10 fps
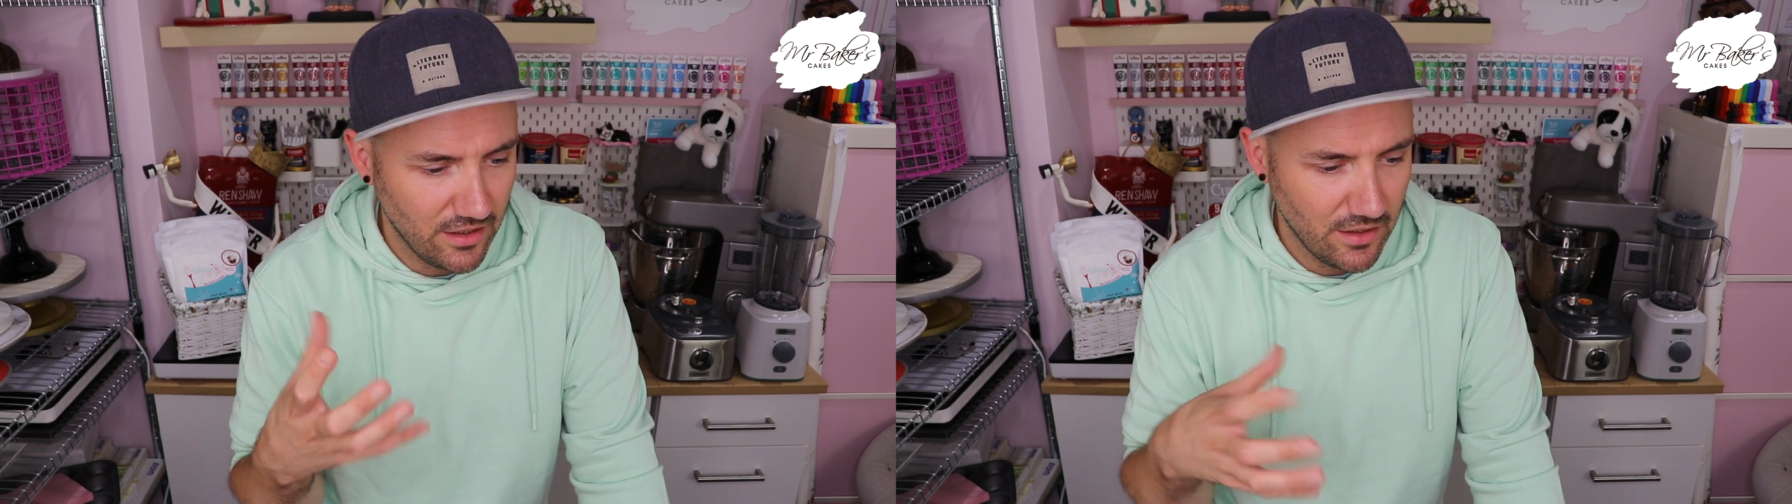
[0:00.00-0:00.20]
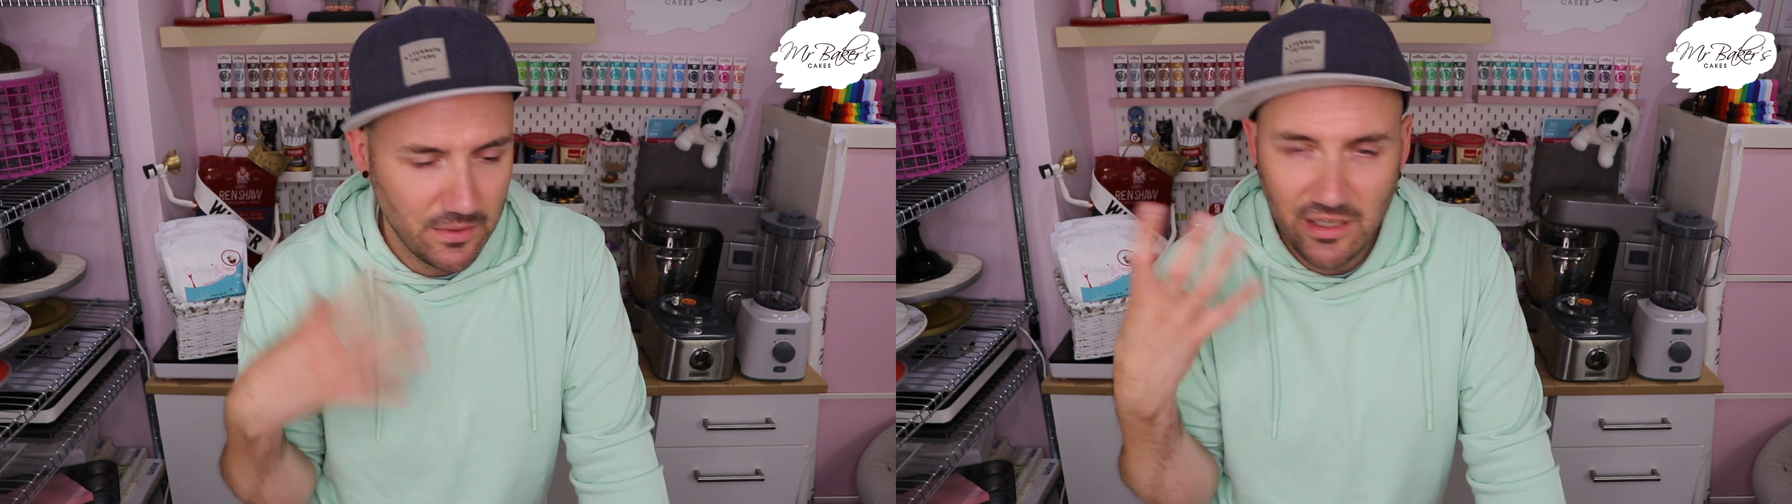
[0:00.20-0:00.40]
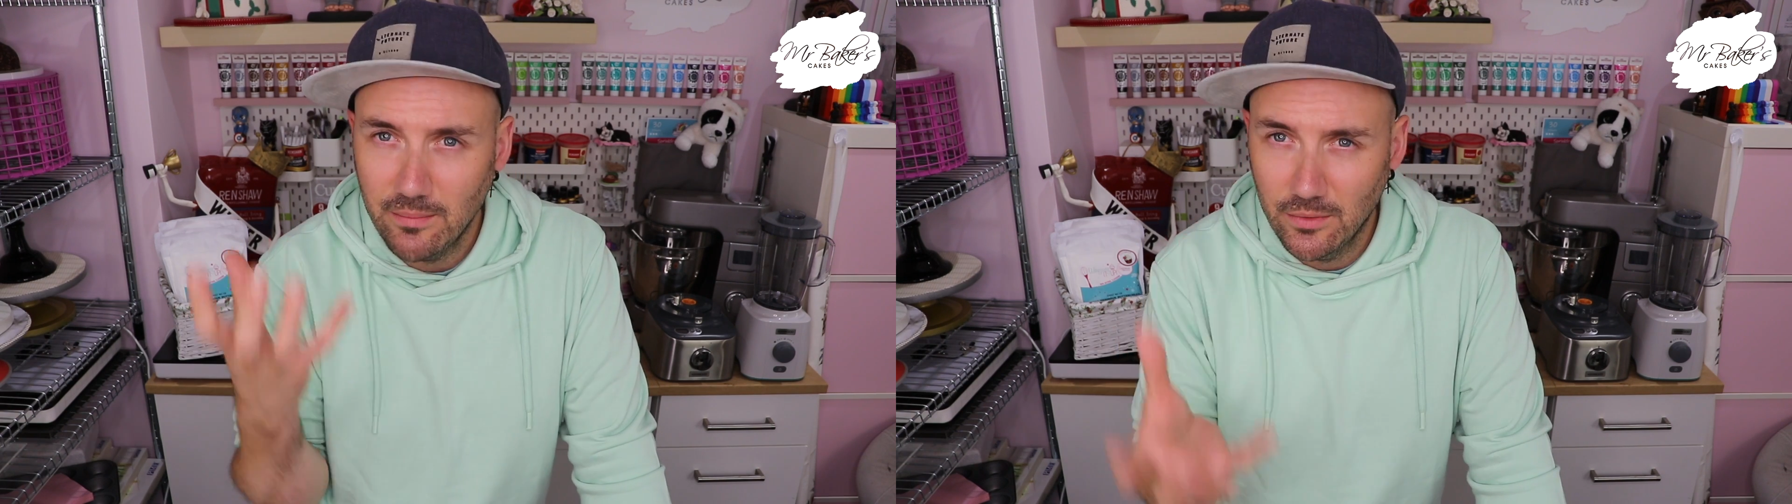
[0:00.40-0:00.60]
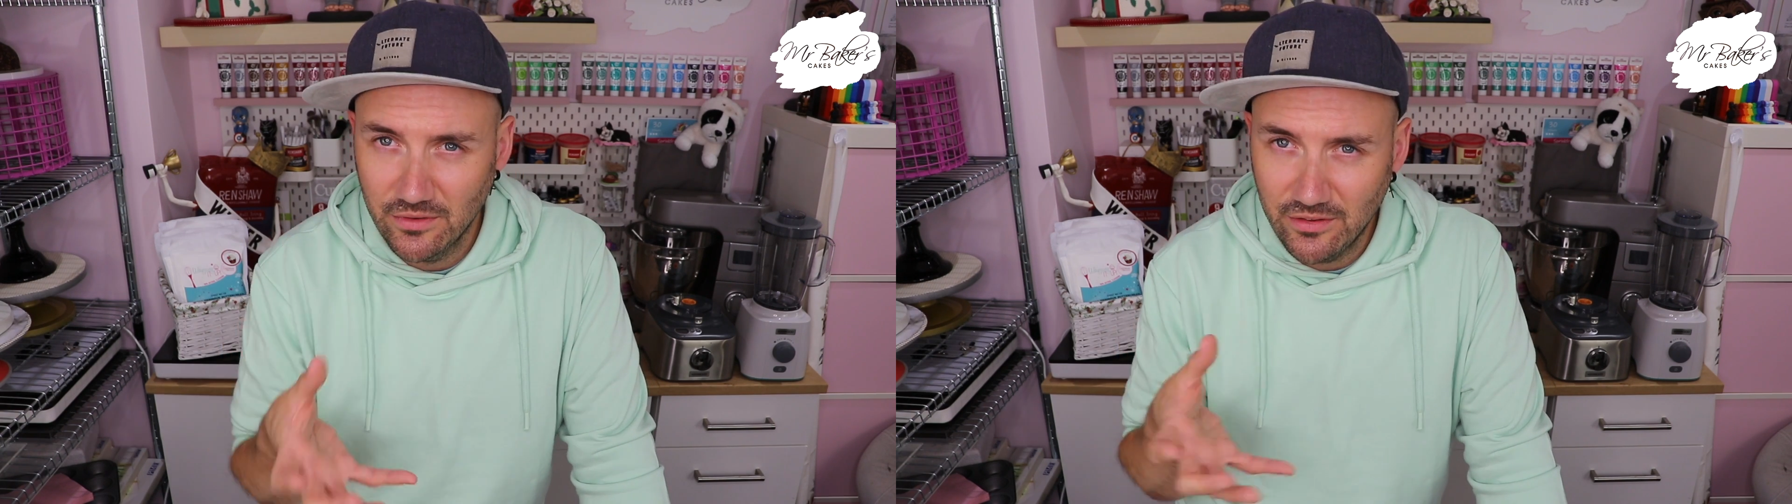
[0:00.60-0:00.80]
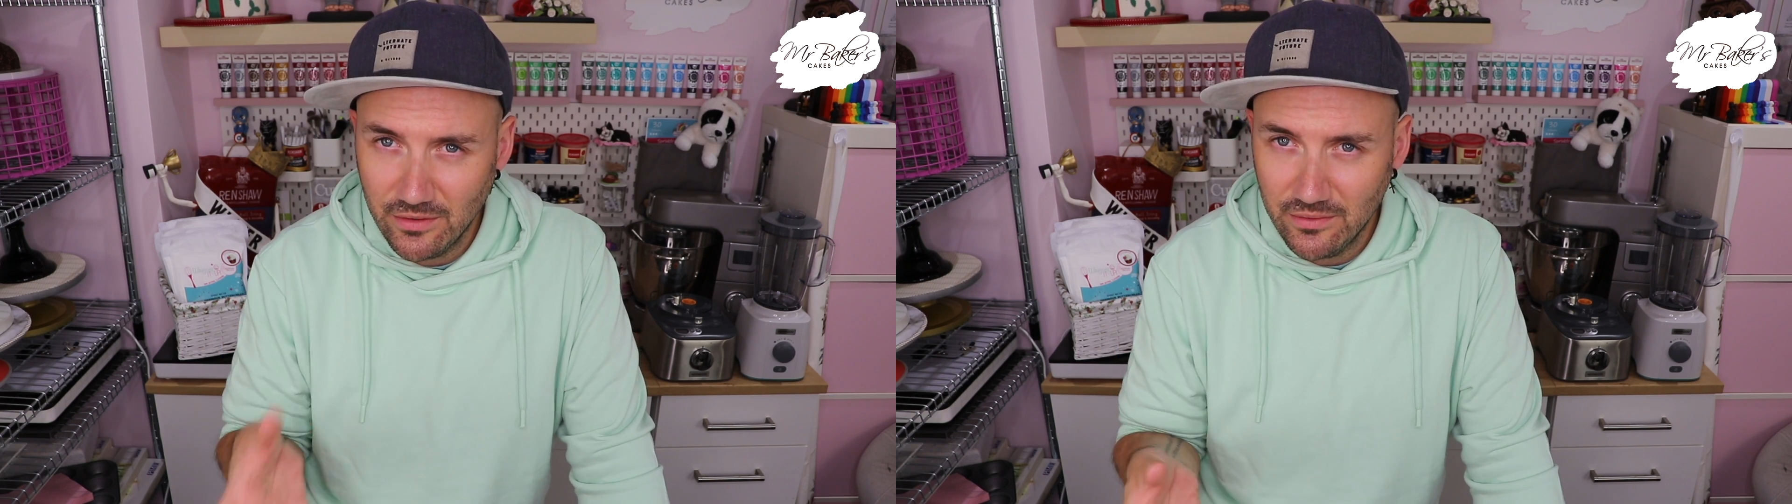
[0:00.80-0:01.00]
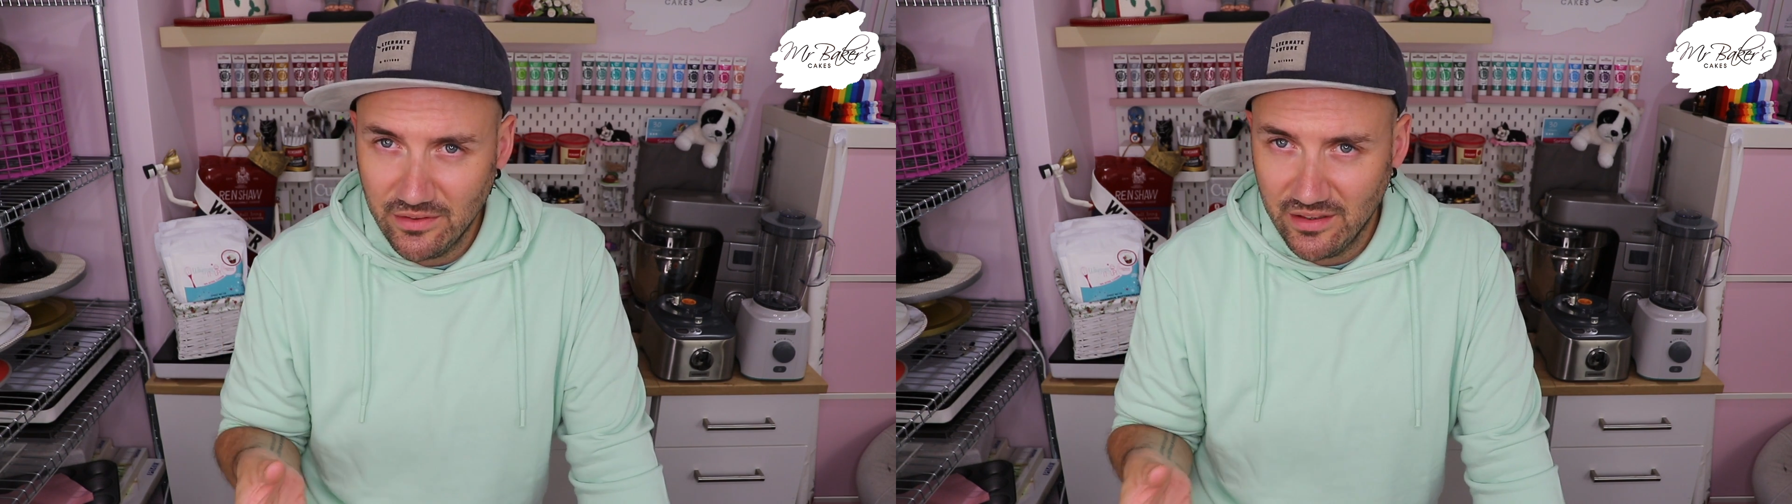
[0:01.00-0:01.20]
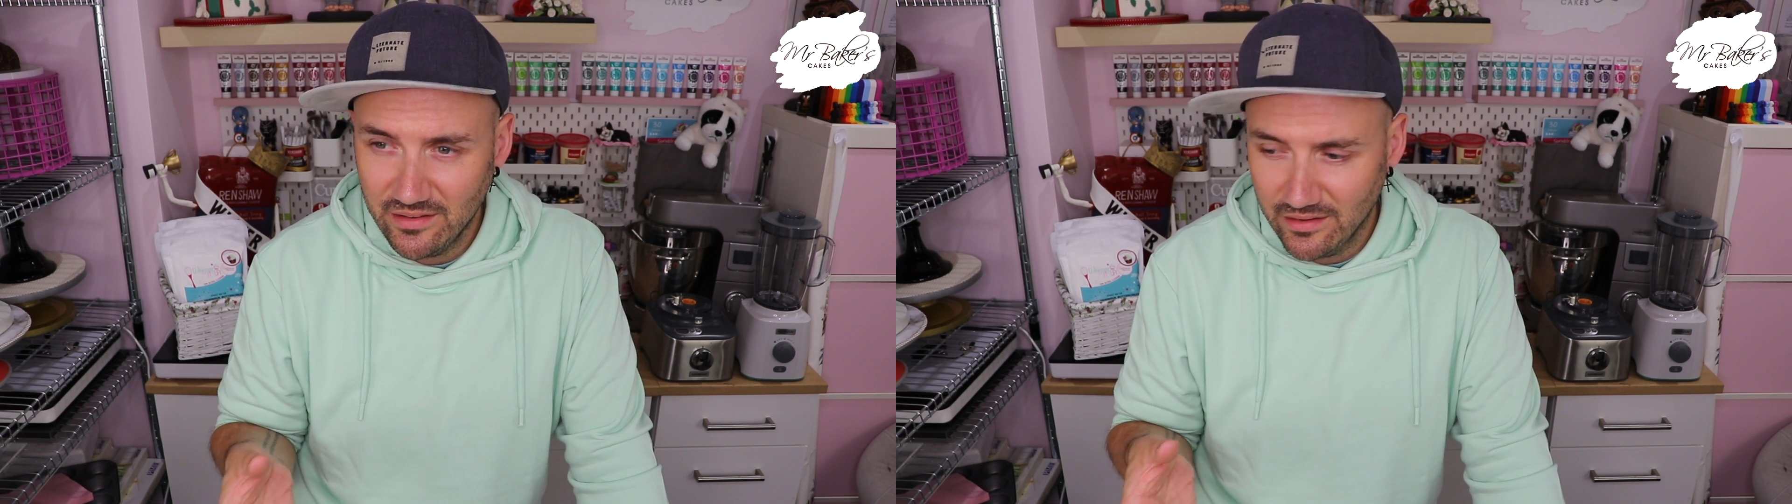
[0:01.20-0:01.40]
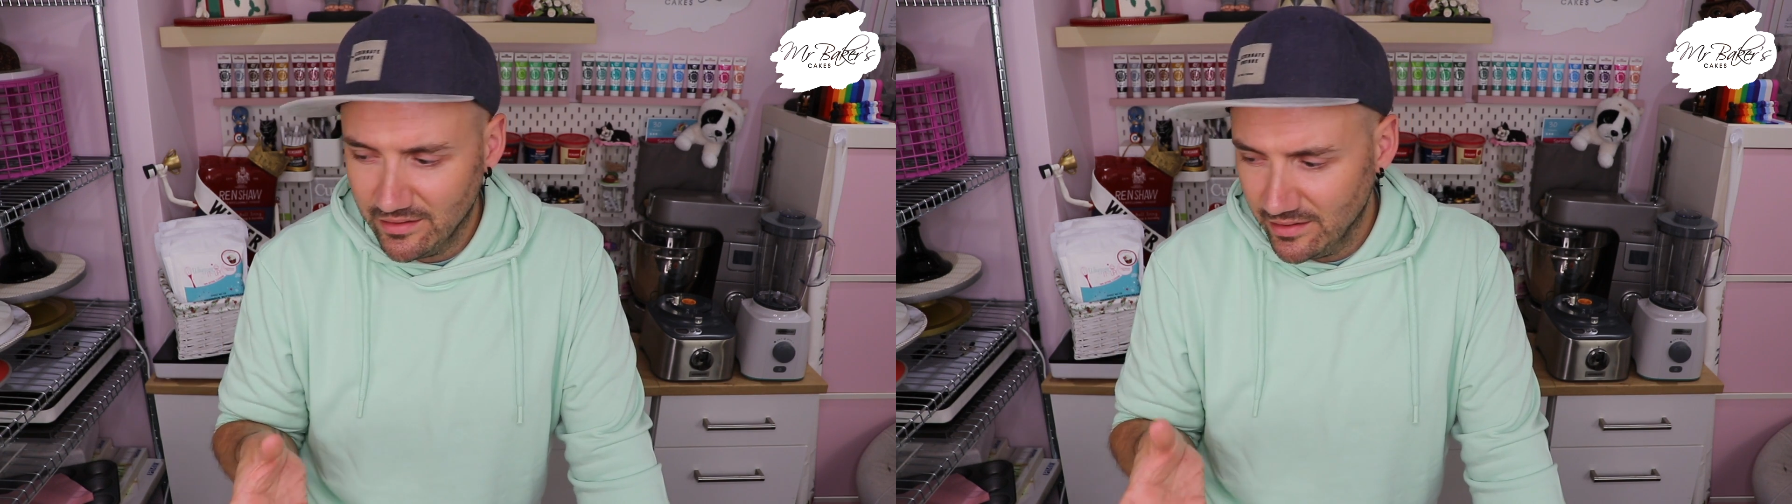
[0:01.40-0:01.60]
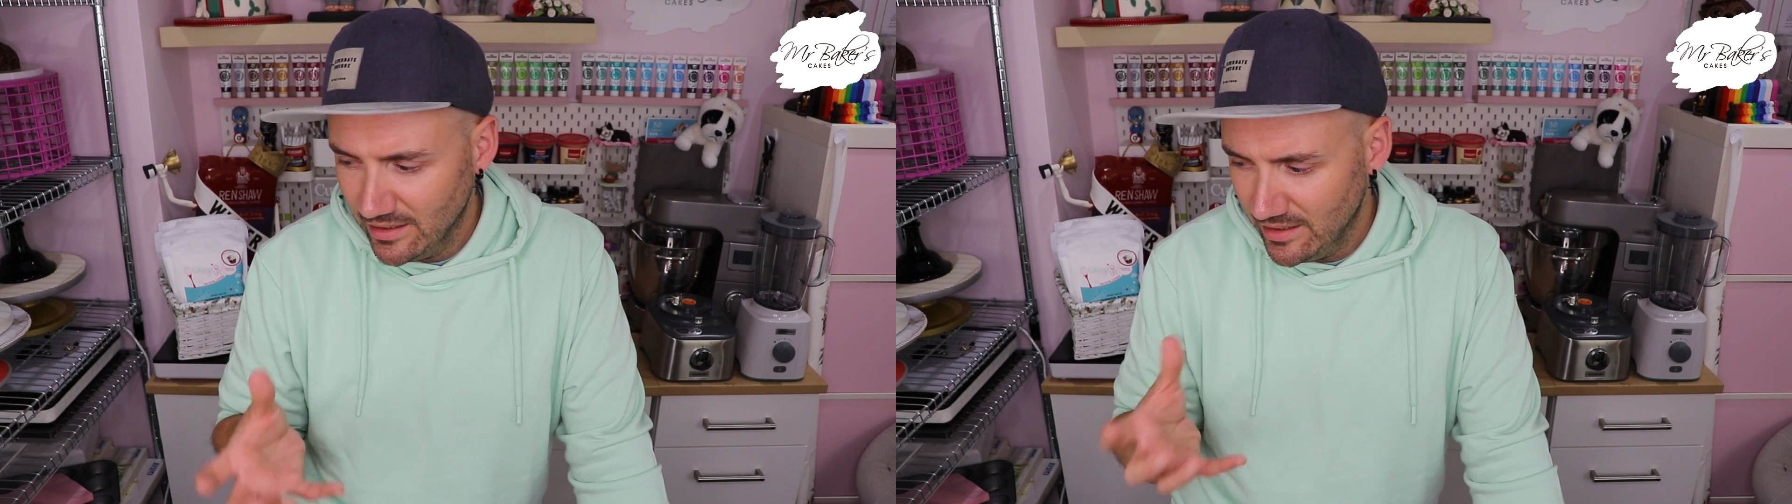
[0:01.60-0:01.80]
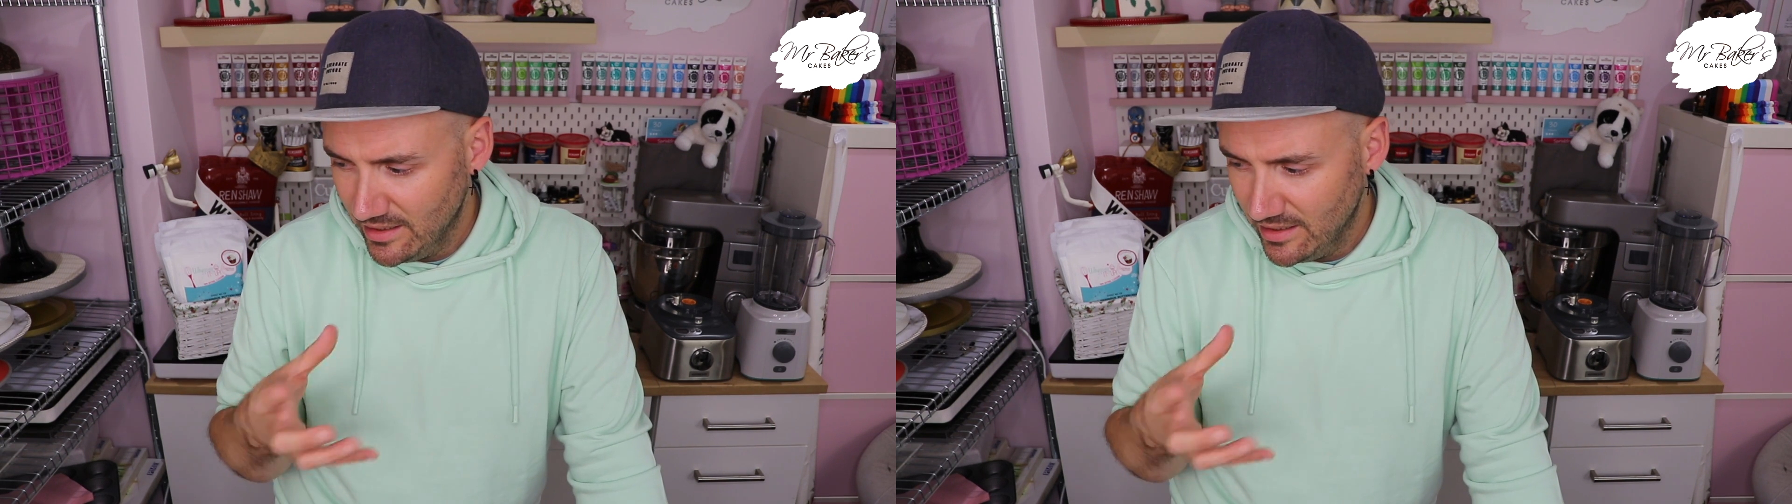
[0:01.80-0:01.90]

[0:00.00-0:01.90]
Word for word: you know when you get monsoon season